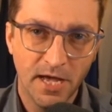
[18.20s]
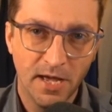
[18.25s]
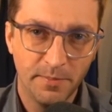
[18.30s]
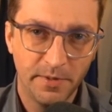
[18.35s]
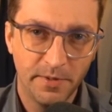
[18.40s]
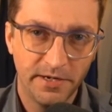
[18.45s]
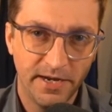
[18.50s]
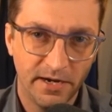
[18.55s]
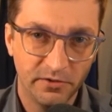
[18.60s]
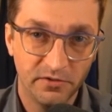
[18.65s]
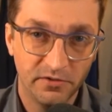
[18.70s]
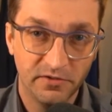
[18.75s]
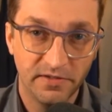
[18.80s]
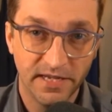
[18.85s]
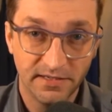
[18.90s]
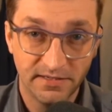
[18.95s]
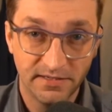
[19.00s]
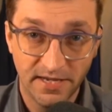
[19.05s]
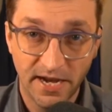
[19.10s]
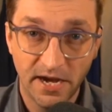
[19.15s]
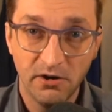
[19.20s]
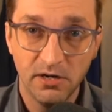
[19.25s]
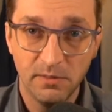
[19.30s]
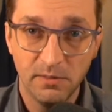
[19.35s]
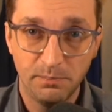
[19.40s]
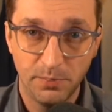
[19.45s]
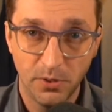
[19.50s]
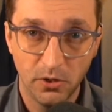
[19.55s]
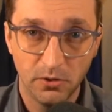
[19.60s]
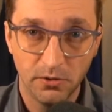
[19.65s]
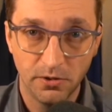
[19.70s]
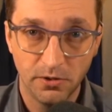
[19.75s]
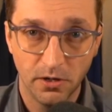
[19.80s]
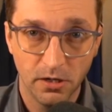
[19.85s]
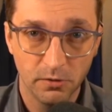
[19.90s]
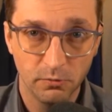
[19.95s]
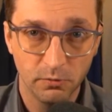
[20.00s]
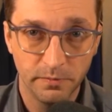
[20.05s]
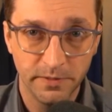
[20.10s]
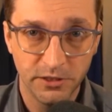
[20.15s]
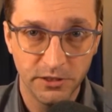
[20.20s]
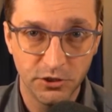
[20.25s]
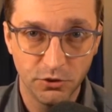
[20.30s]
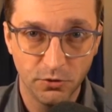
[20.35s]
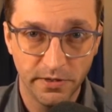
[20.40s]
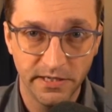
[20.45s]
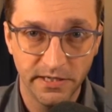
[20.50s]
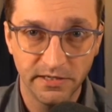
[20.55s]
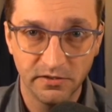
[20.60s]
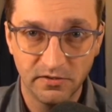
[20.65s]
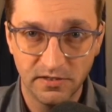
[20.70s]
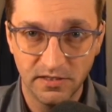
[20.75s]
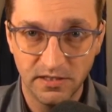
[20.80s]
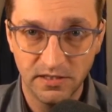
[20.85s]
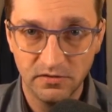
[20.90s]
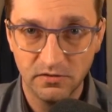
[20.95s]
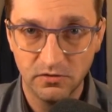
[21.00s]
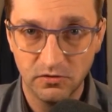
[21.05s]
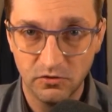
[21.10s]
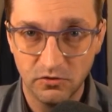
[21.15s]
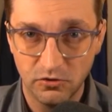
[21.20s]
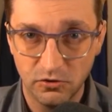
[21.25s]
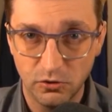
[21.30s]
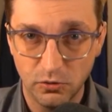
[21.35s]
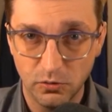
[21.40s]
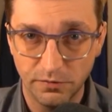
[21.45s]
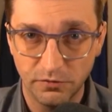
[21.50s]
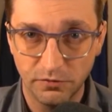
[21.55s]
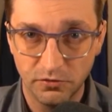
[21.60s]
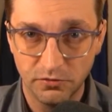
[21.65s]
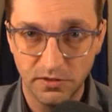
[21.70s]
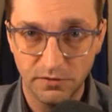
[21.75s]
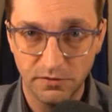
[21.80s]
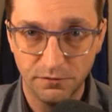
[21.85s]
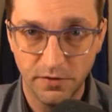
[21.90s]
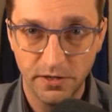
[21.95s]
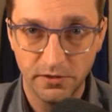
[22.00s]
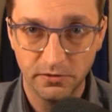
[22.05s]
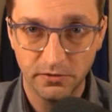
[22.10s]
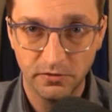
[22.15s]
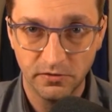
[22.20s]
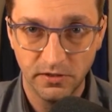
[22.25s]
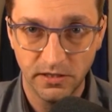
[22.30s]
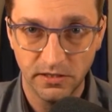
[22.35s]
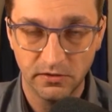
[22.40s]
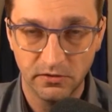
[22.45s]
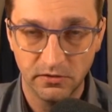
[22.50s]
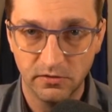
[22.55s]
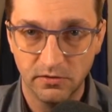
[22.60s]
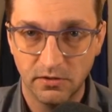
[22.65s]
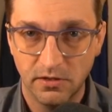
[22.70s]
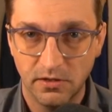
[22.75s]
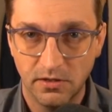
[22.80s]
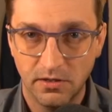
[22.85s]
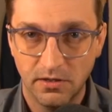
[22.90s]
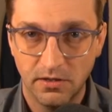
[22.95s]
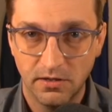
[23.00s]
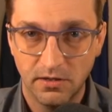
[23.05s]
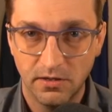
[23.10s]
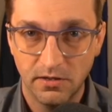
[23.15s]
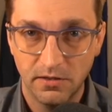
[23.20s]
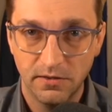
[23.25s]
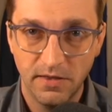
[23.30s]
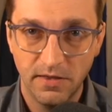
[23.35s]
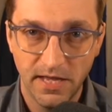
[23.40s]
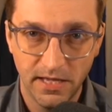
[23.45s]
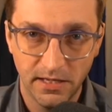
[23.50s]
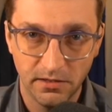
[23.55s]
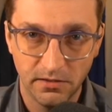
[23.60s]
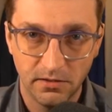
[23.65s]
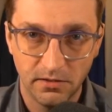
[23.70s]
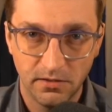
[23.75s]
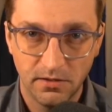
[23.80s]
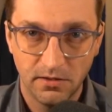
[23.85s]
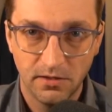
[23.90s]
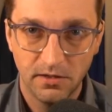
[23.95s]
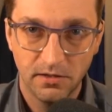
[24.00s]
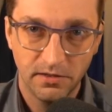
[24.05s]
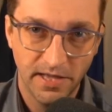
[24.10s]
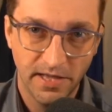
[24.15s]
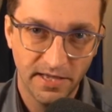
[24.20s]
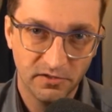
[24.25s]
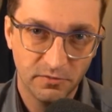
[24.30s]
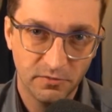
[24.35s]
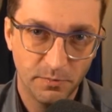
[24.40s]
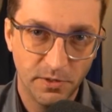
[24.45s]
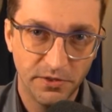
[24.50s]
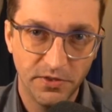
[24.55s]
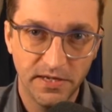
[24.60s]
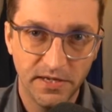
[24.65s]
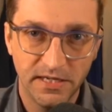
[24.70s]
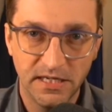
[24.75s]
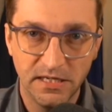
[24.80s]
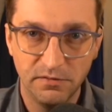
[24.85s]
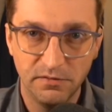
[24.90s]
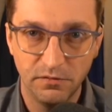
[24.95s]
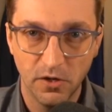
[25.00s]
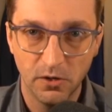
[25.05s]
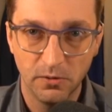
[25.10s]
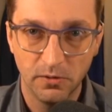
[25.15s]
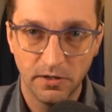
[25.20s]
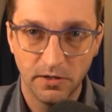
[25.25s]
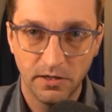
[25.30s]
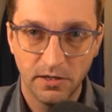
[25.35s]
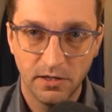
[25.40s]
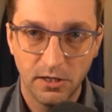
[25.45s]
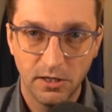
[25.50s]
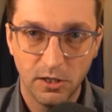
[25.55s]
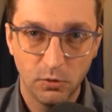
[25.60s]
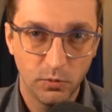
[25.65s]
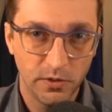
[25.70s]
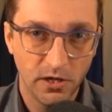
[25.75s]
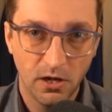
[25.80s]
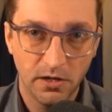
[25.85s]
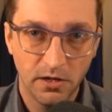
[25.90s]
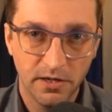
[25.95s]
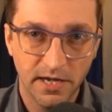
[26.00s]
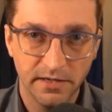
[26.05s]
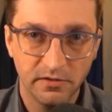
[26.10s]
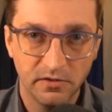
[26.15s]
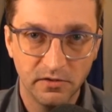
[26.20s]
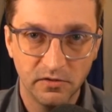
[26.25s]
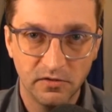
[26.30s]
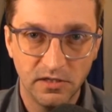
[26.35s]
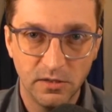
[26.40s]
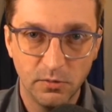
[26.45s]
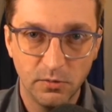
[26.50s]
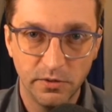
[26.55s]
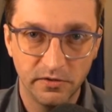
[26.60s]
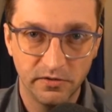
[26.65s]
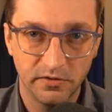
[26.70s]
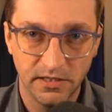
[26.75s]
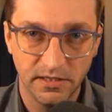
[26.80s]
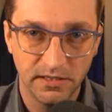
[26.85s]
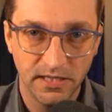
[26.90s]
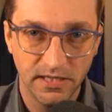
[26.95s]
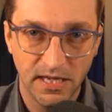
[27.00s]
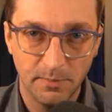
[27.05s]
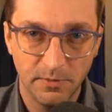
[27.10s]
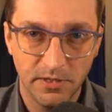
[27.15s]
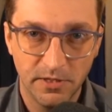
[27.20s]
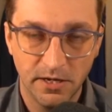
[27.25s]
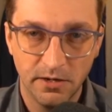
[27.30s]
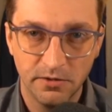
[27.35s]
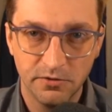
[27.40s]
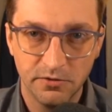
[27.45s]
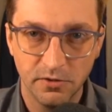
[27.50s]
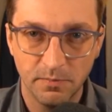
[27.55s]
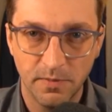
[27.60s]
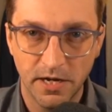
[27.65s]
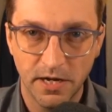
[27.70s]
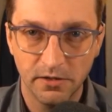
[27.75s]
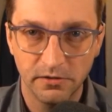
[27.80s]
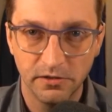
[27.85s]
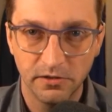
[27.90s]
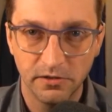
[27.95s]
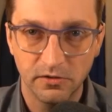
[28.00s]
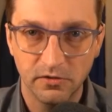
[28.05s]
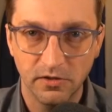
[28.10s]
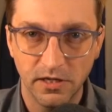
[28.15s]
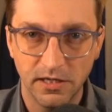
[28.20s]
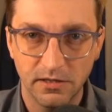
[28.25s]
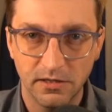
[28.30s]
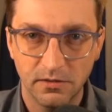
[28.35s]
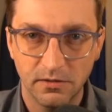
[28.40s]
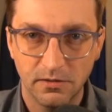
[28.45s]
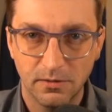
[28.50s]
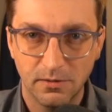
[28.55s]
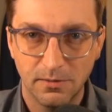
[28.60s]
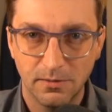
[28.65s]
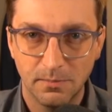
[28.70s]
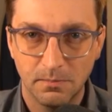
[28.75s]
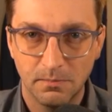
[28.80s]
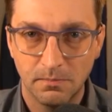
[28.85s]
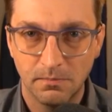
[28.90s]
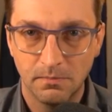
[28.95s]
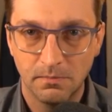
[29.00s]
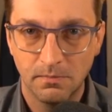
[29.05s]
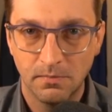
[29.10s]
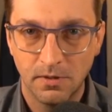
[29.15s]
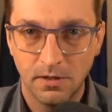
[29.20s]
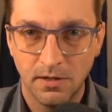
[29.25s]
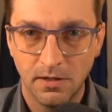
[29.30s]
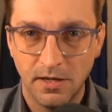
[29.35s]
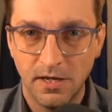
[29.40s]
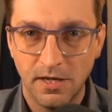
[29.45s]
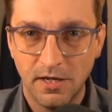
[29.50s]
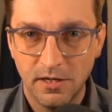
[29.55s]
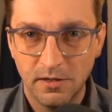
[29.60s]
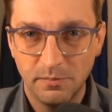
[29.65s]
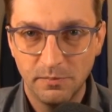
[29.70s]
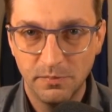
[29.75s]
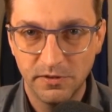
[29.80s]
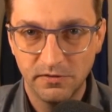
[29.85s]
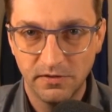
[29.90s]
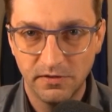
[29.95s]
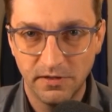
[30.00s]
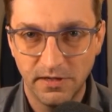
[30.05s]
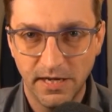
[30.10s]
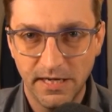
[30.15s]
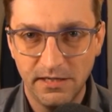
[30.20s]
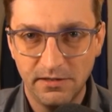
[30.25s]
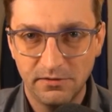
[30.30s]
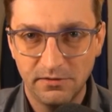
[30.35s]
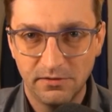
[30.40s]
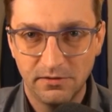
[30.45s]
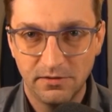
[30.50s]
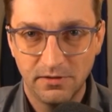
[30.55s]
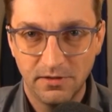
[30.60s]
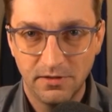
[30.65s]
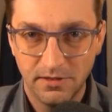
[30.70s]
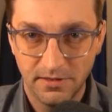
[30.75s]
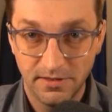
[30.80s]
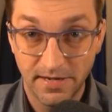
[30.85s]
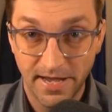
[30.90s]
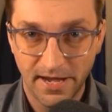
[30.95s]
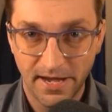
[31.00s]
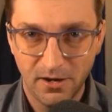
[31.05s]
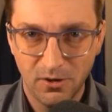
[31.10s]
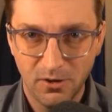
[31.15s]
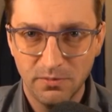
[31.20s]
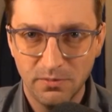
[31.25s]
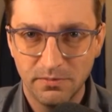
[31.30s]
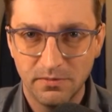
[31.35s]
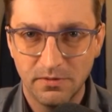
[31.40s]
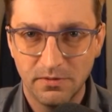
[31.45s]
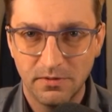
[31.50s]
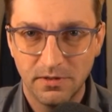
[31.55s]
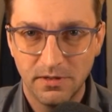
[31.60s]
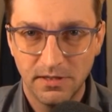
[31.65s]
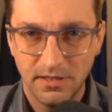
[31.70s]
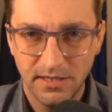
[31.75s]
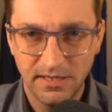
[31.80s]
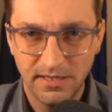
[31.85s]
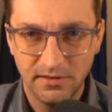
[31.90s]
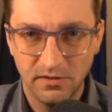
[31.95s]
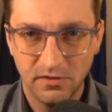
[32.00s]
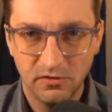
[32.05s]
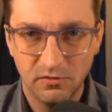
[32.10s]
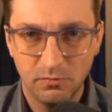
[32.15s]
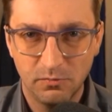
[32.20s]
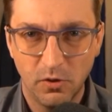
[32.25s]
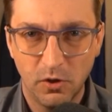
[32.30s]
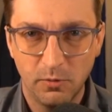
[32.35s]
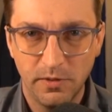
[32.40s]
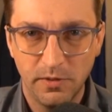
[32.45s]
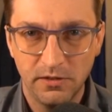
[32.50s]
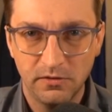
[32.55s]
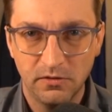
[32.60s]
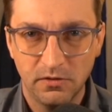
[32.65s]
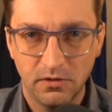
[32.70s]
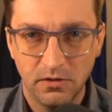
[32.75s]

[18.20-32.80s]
announced that Terry Bogard would be joining season two of Street Fighter Six. oh! Last month at Evo, they're gonna show us a trailer of Terry Bogard like. from Fatal Fury to Street right? Fighter Six. I am fucking ready.